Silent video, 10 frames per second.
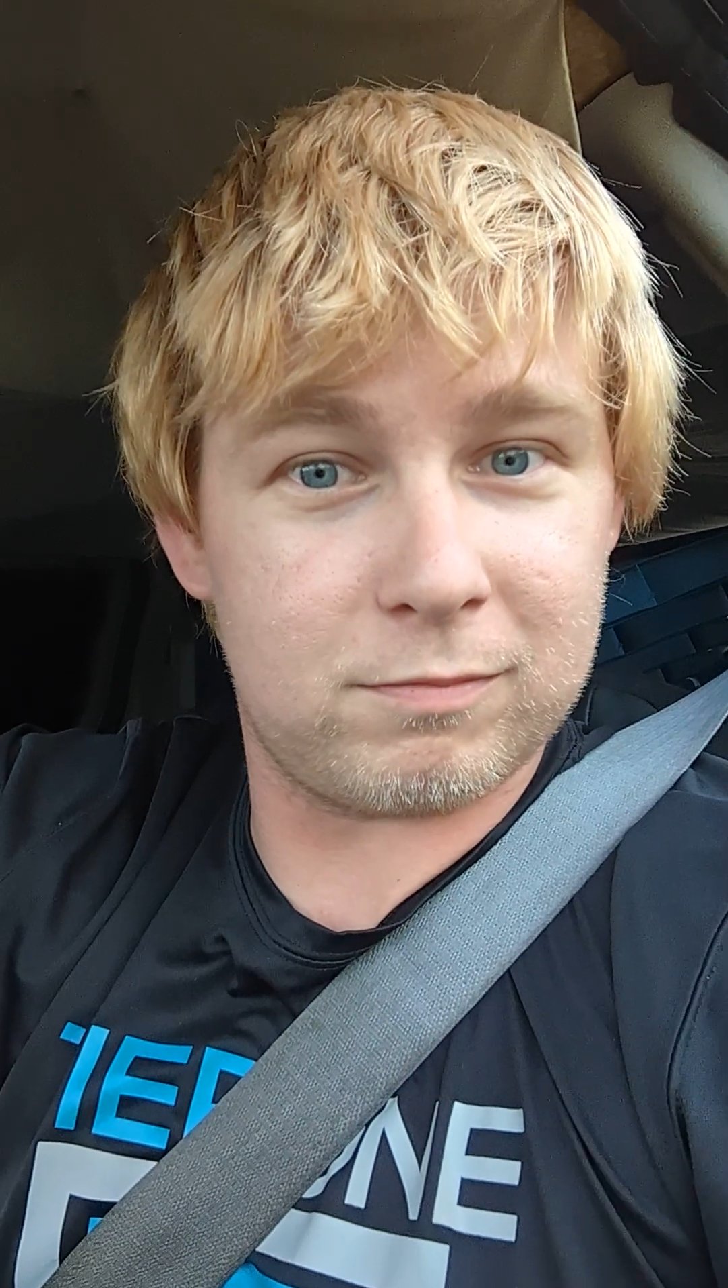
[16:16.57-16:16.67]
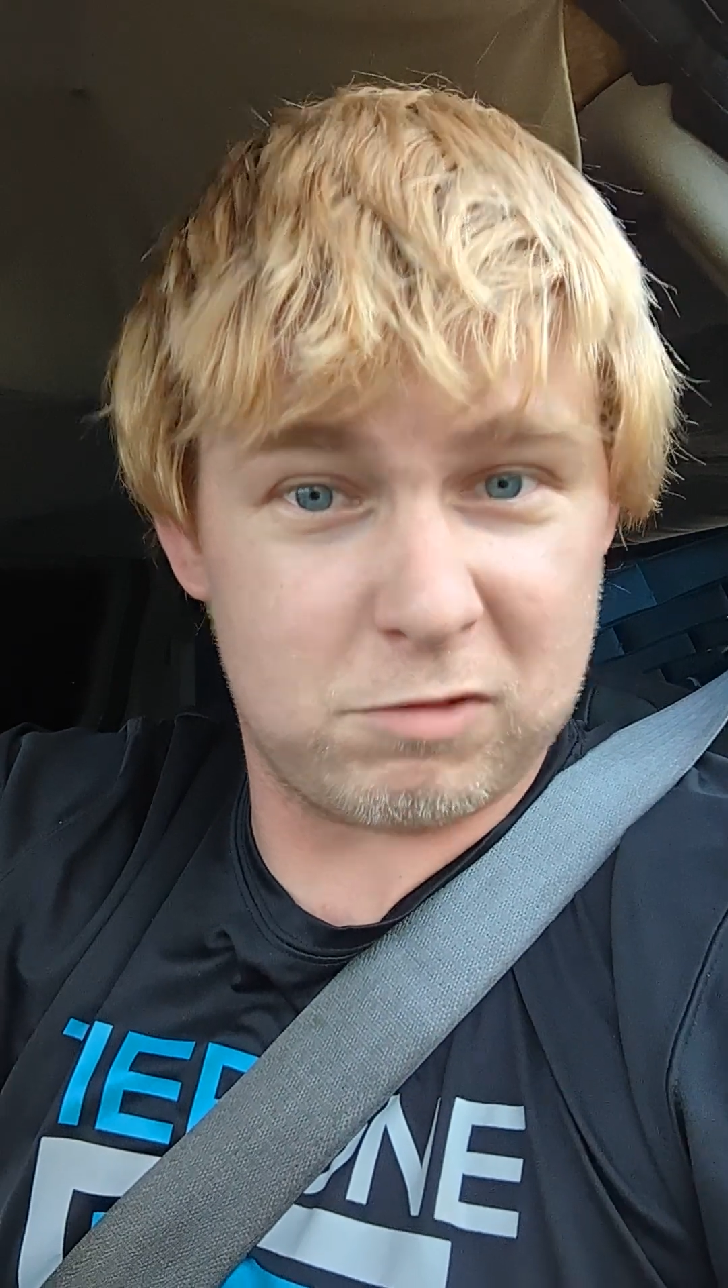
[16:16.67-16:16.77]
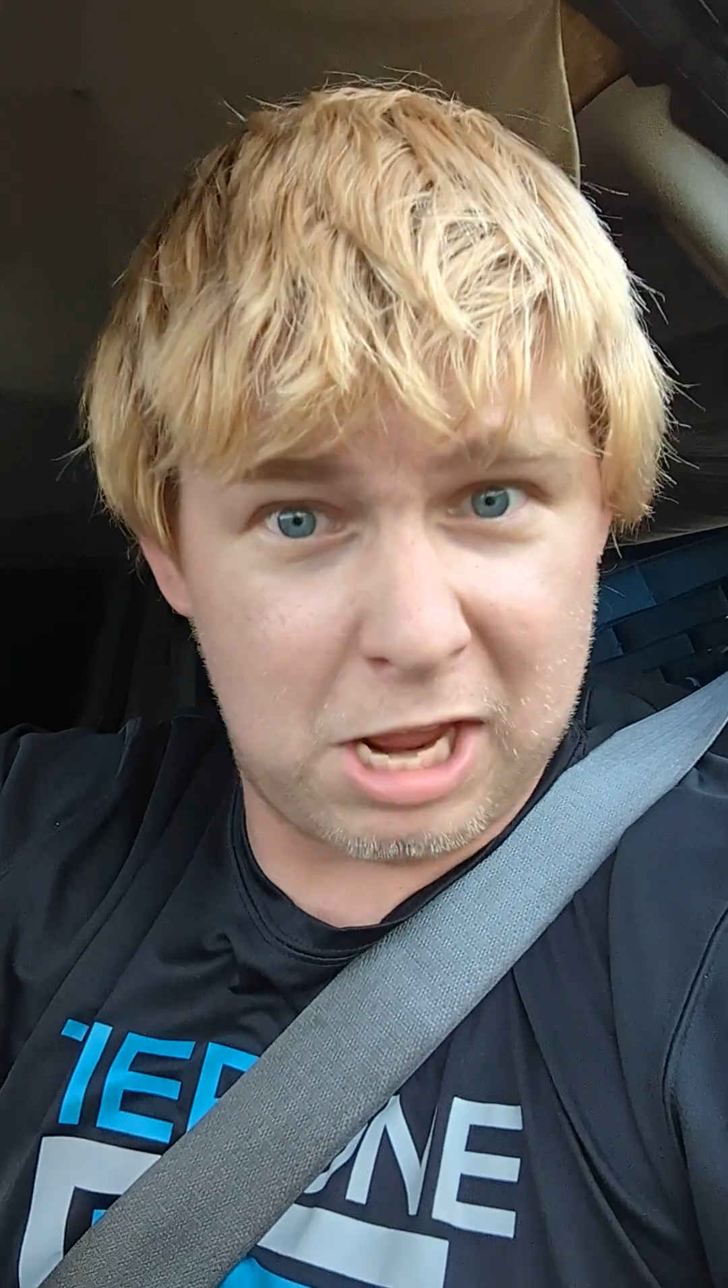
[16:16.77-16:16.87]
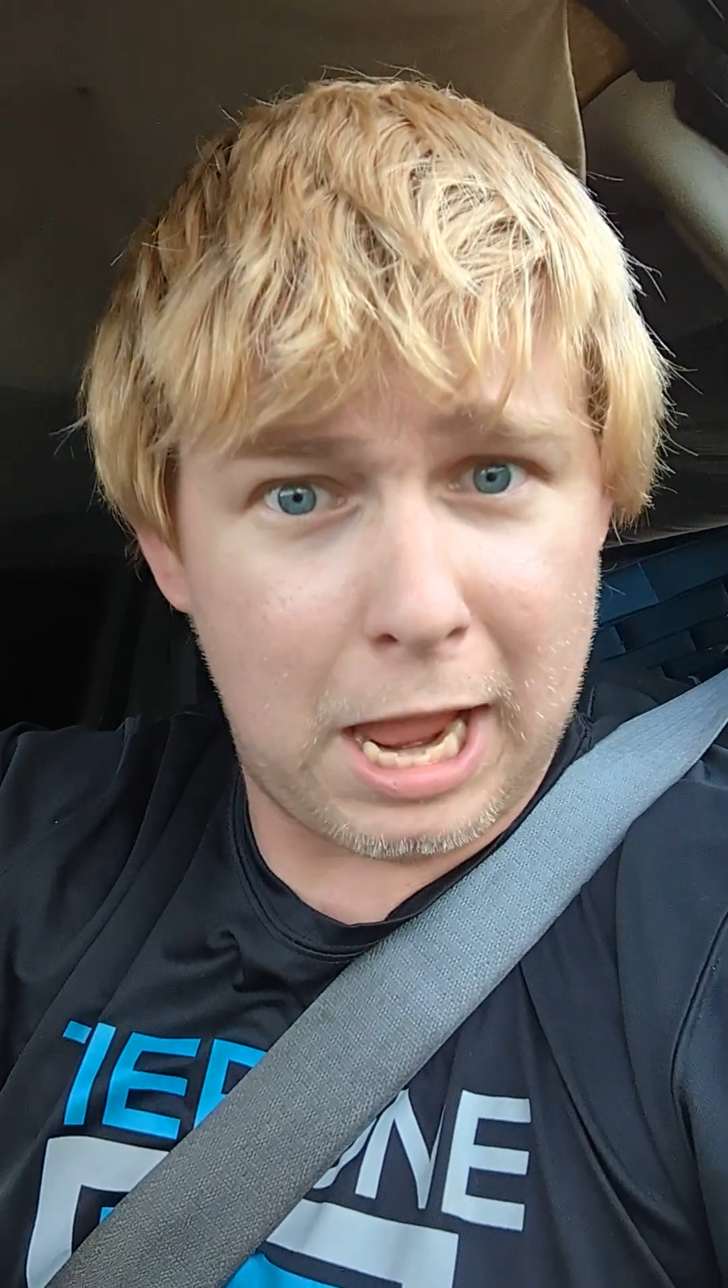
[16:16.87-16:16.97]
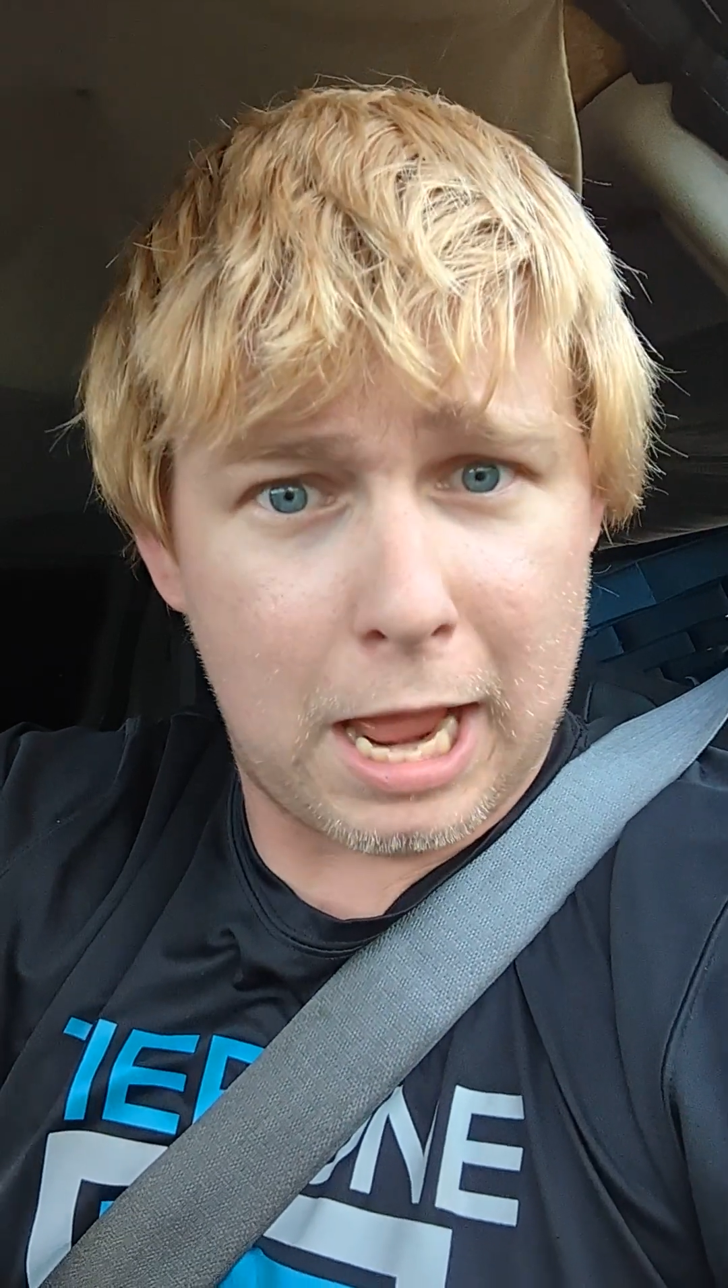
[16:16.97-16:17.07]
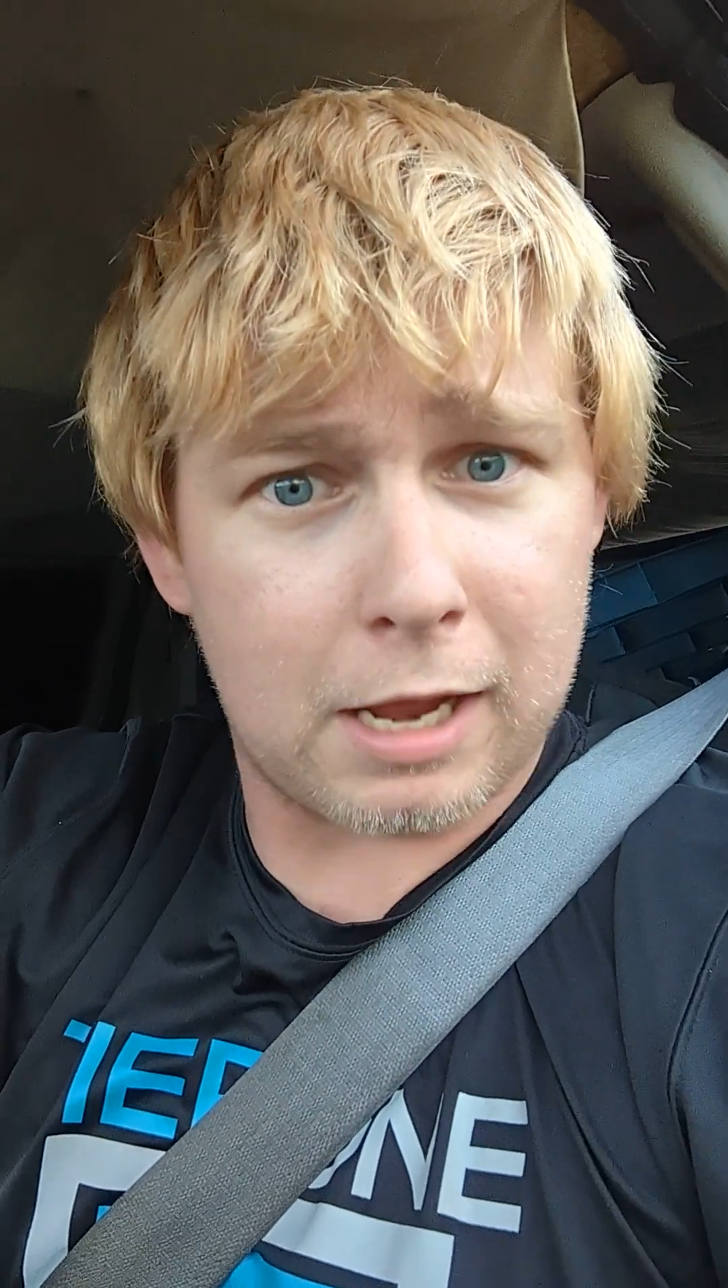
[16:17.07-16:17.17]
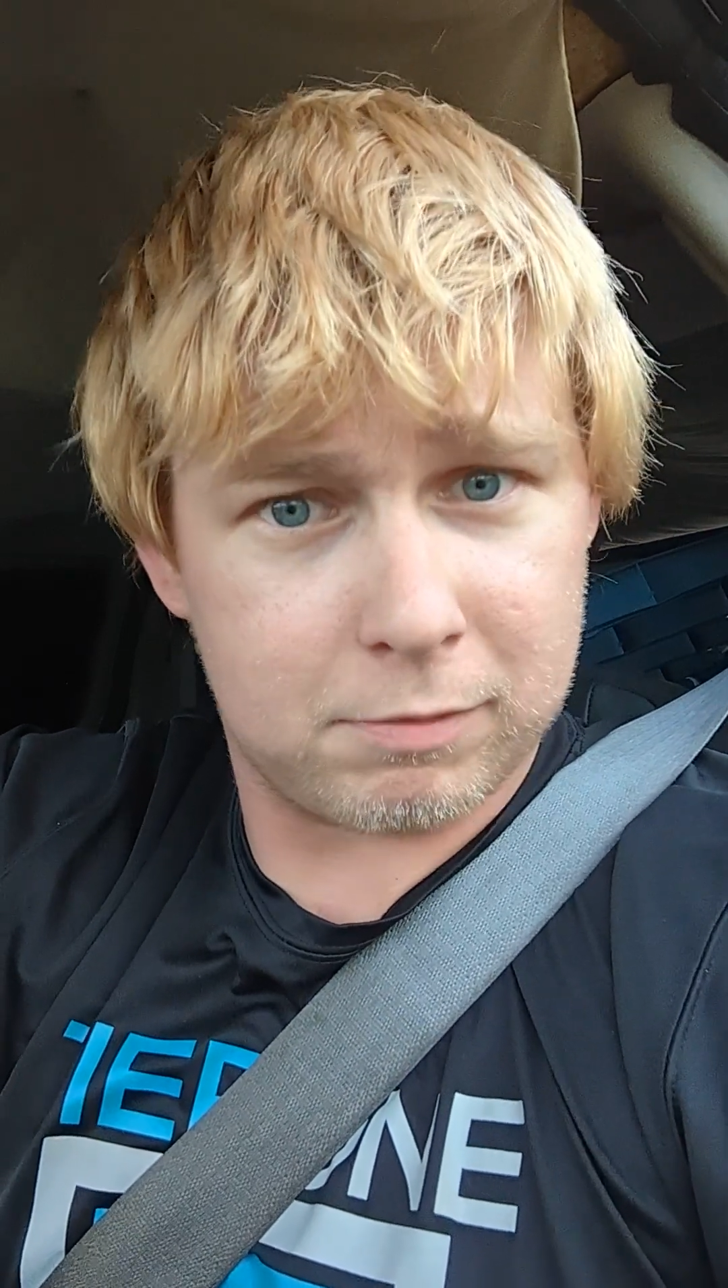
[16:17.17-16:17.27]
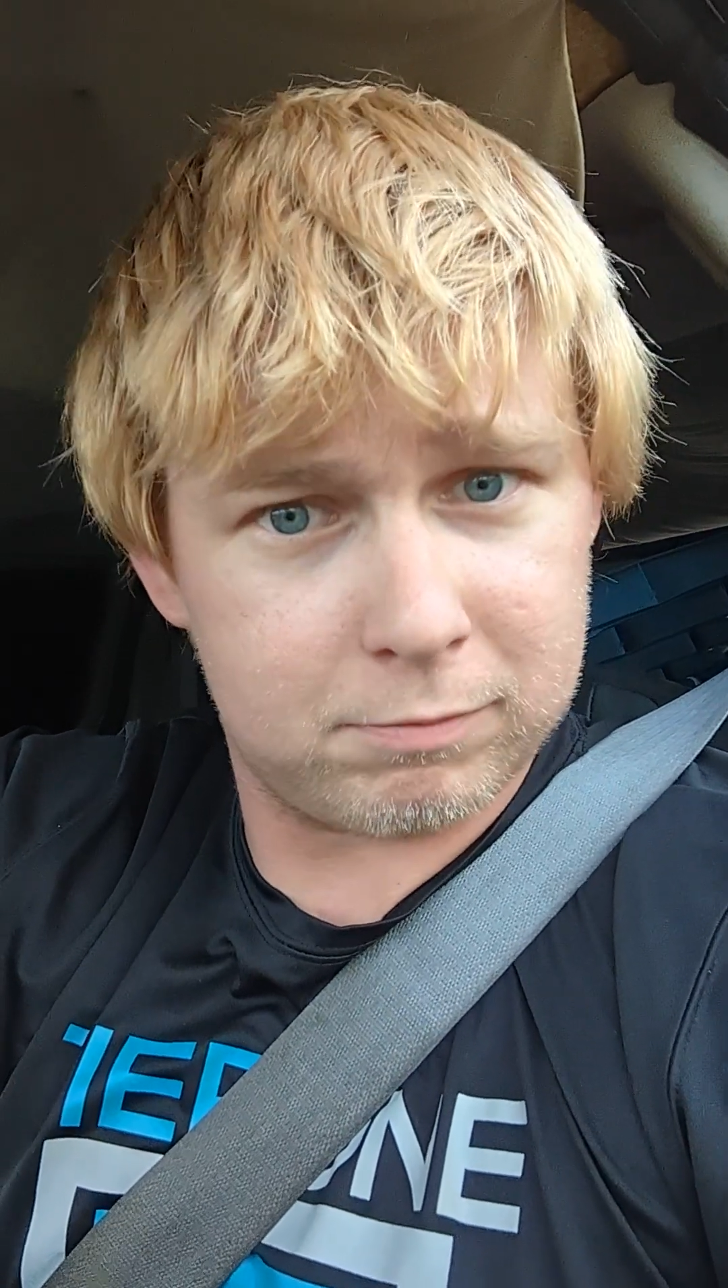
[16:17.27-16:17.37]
Yeah.